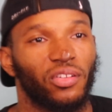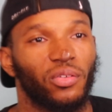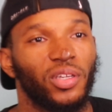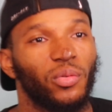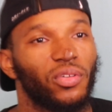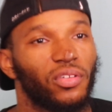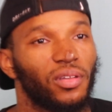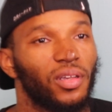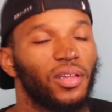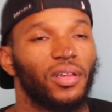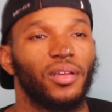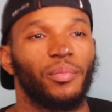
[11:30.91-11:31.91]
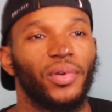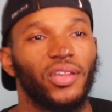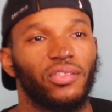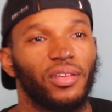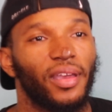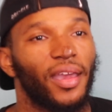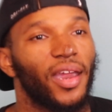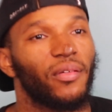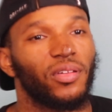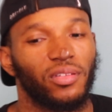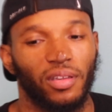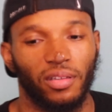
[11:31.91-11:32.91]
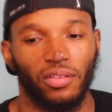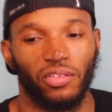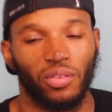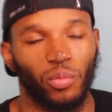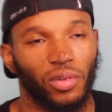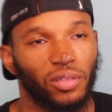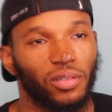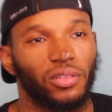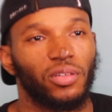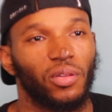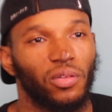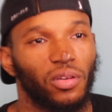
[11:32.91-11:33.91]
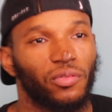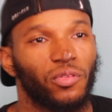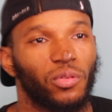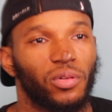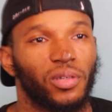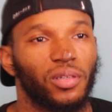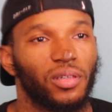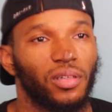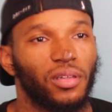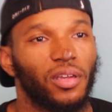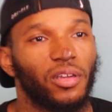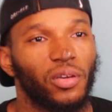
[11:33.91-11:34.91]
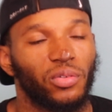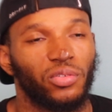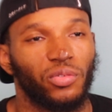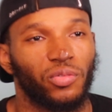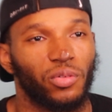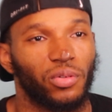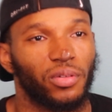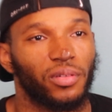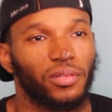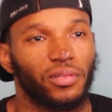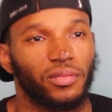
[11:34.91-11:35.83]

So he was basically everything that someone could, you know, look for and go to for.